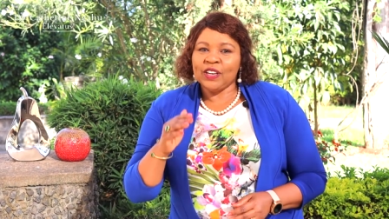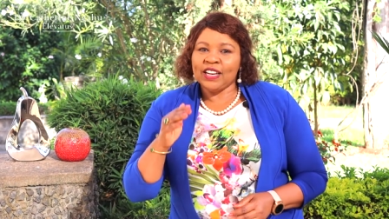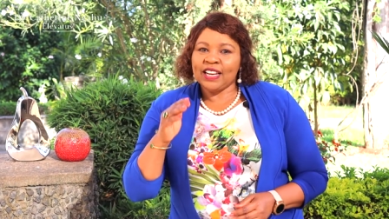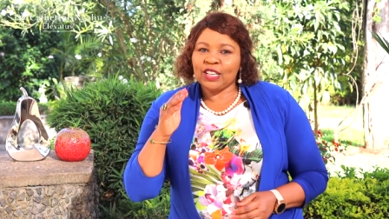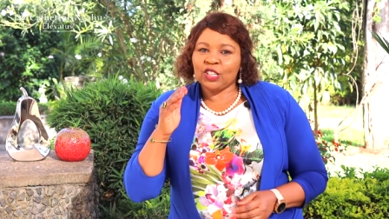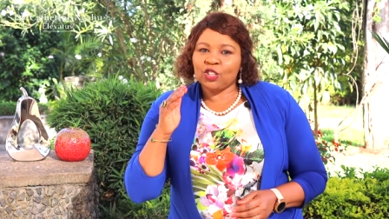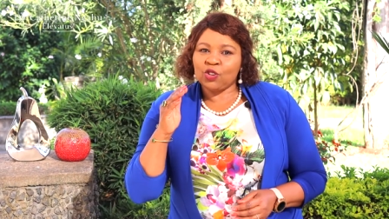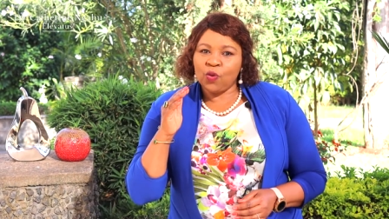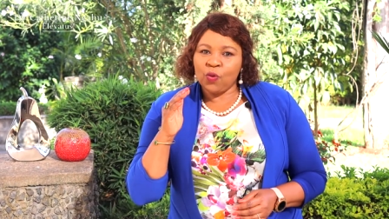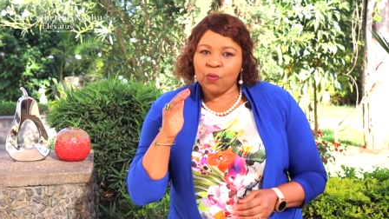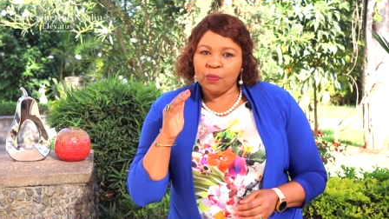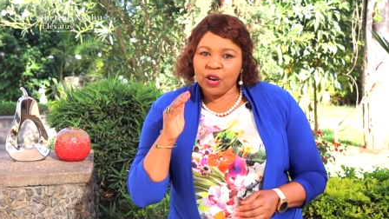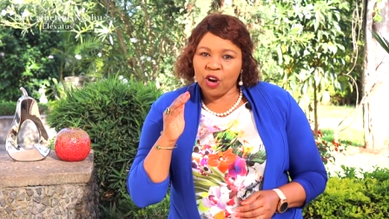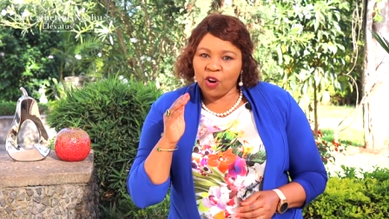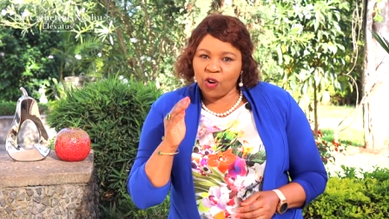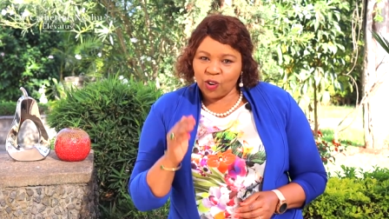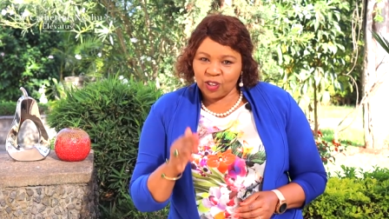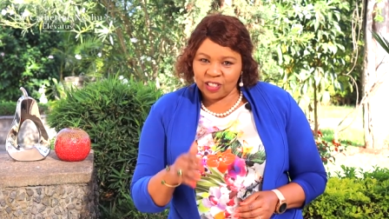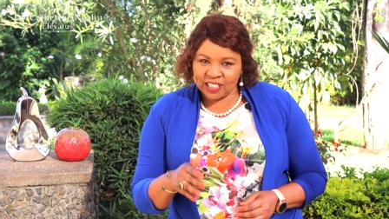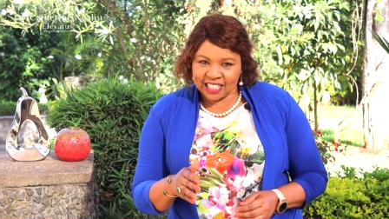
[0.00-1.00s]
need to be
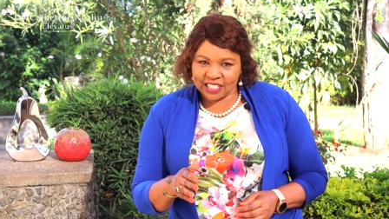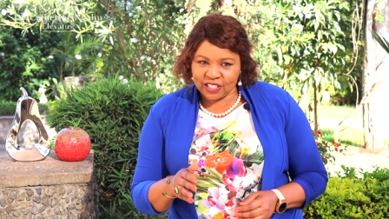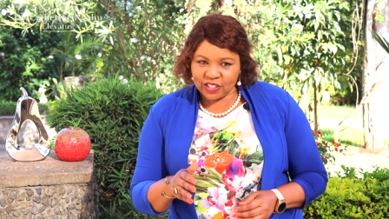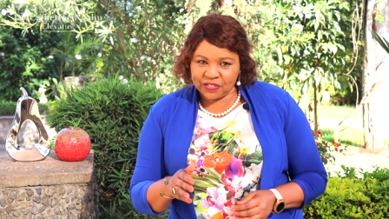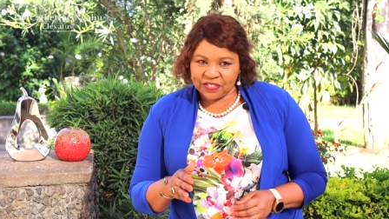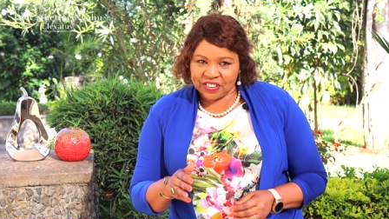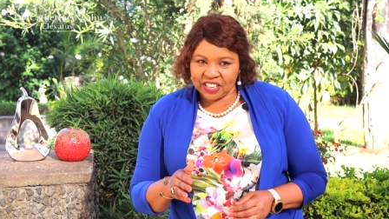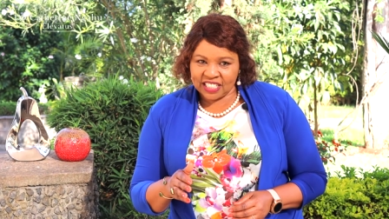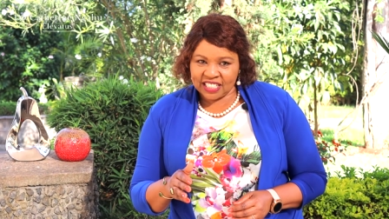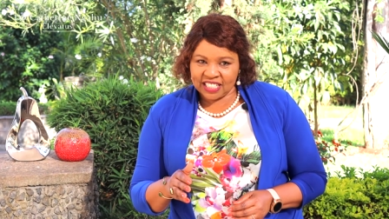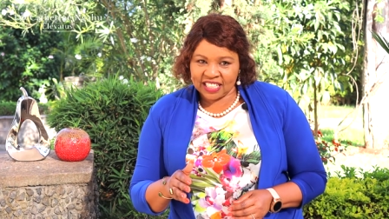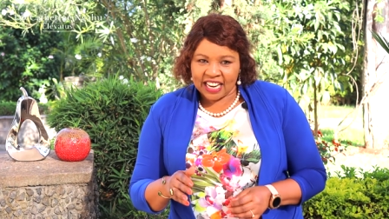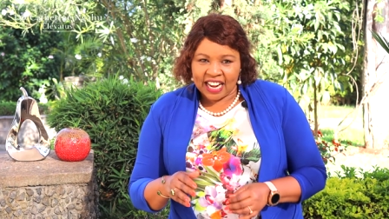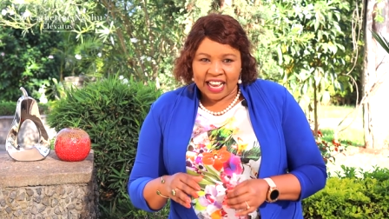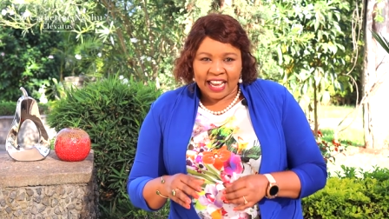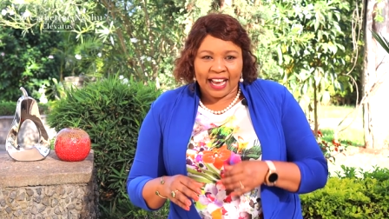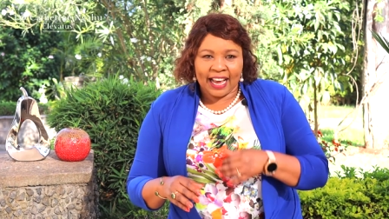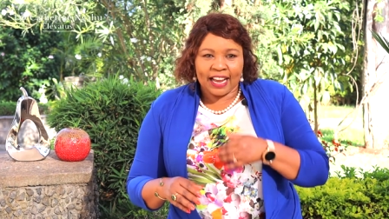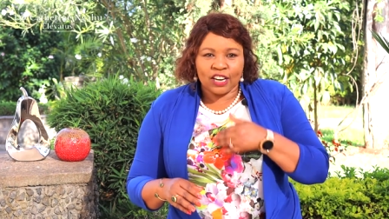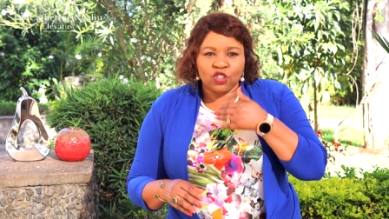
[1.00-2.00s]
conscious of it
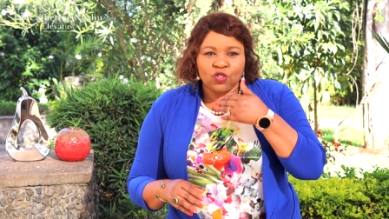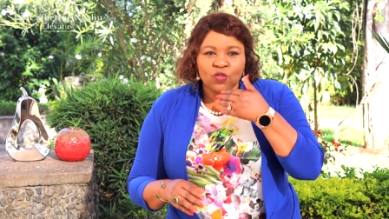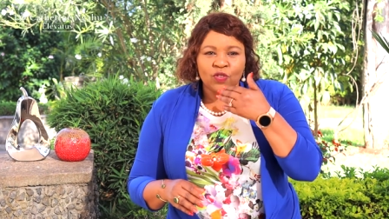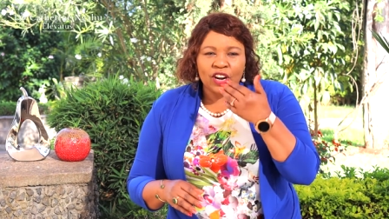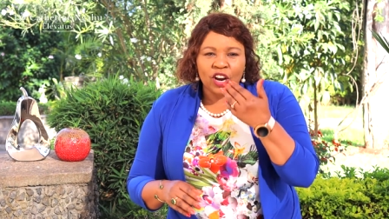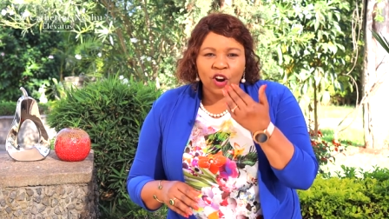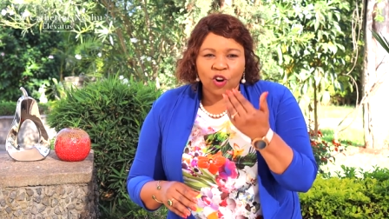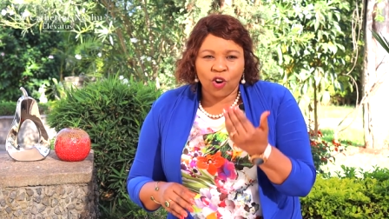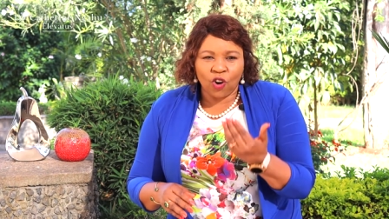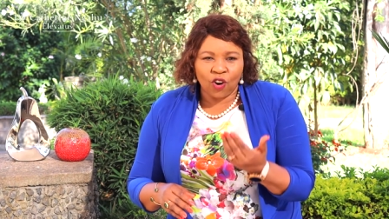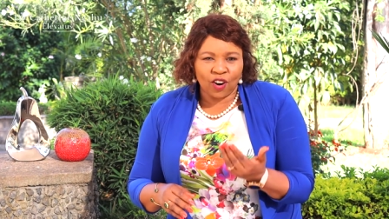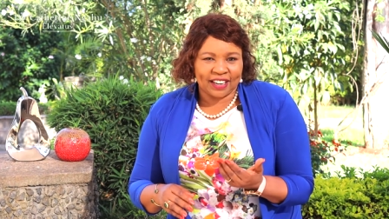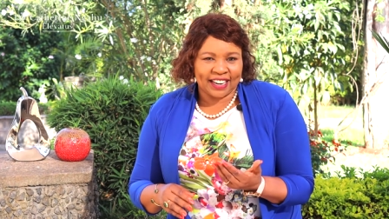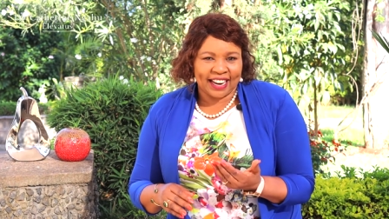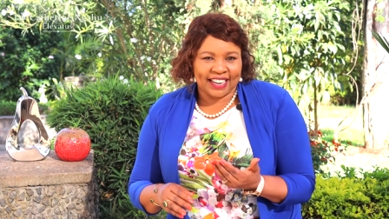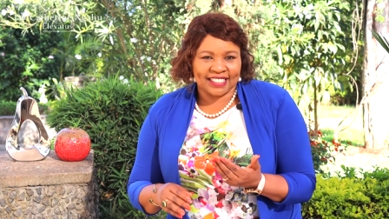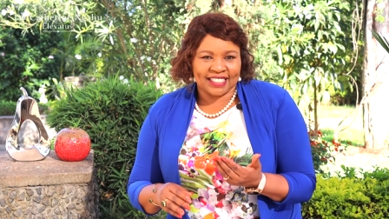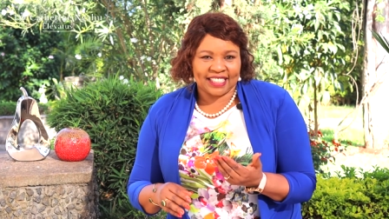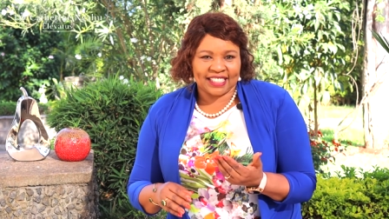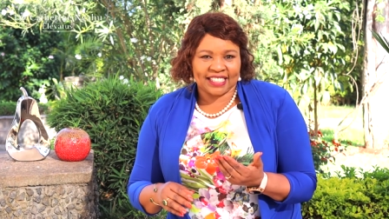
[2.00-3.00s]
and to
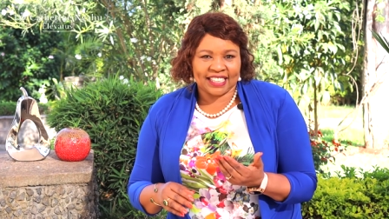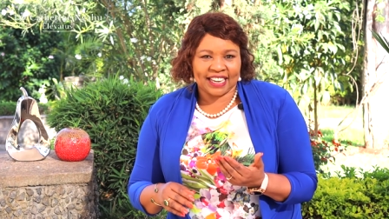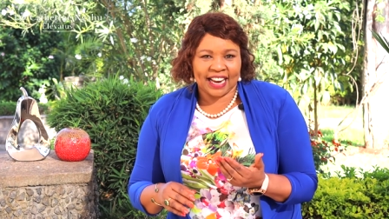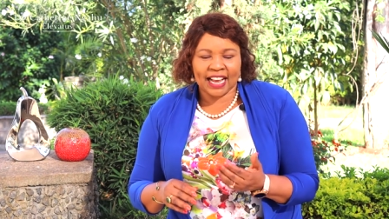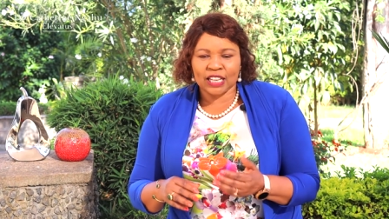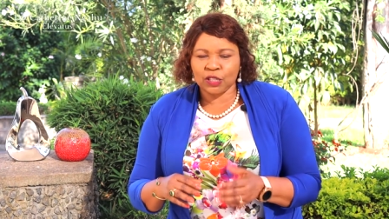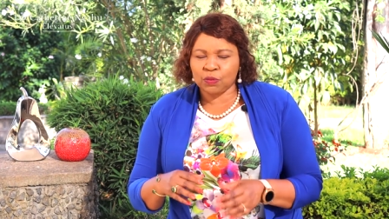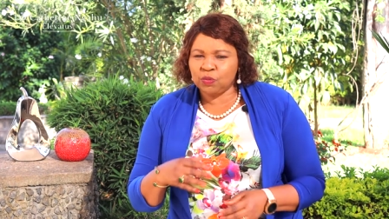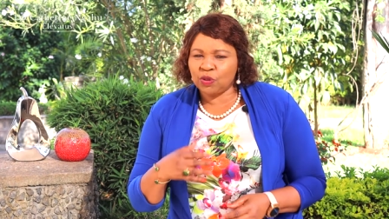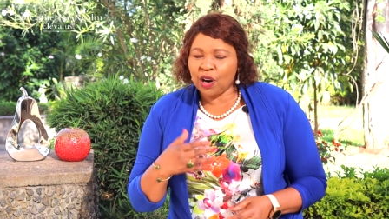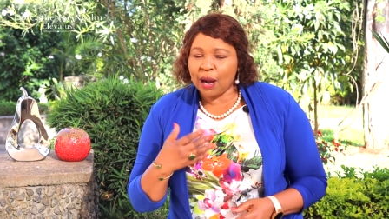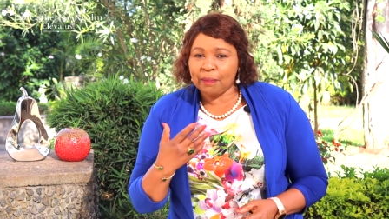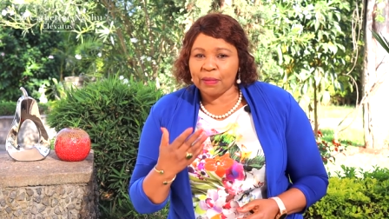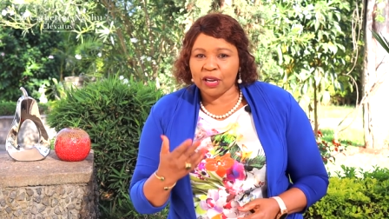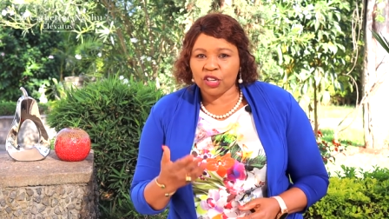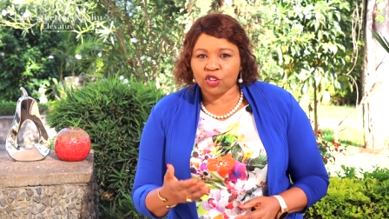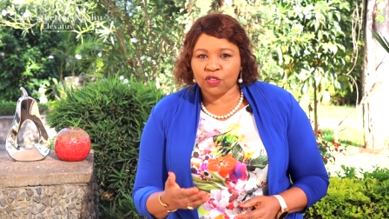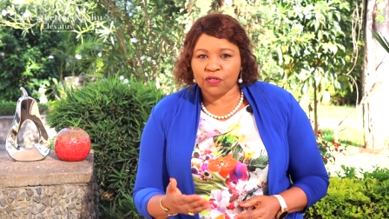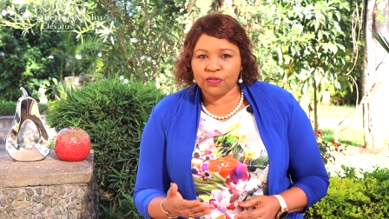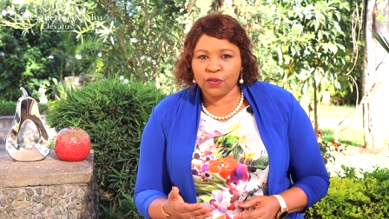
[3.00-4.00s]
recognize it as poor
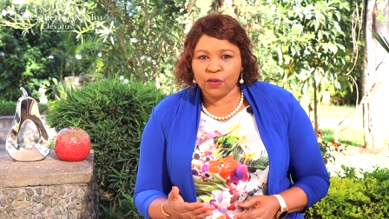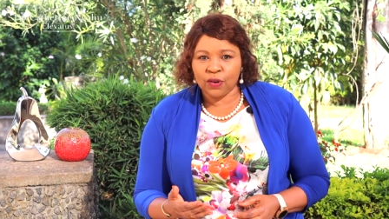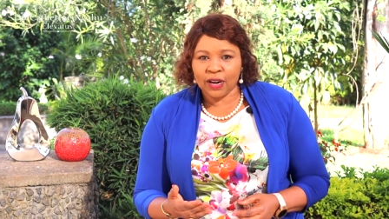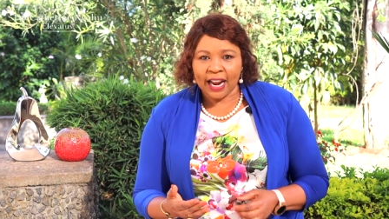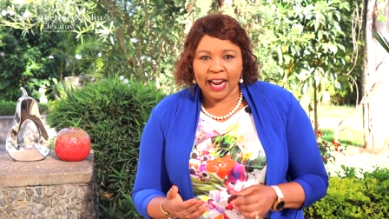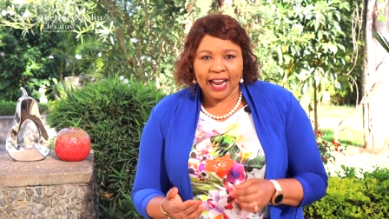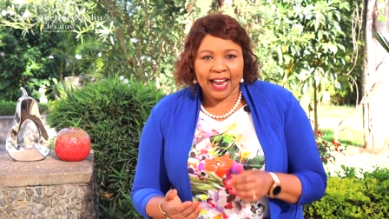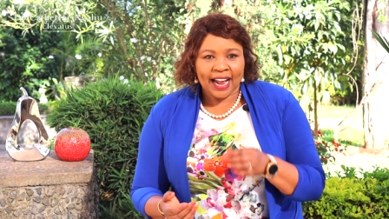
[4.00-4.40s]
mental food